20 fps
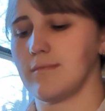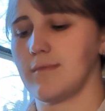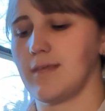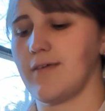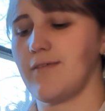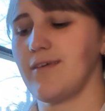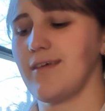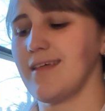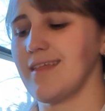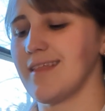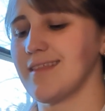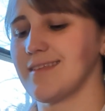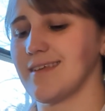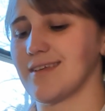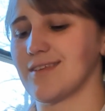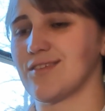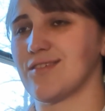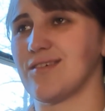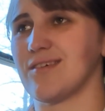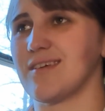I feel like that's
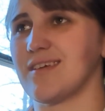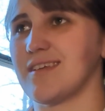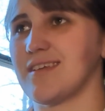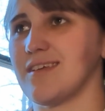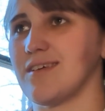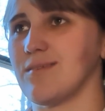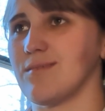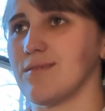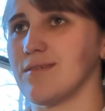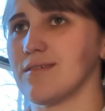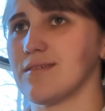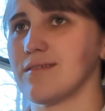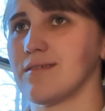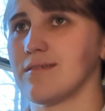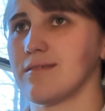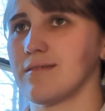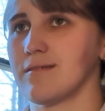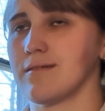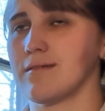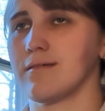like circusy almost.
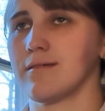I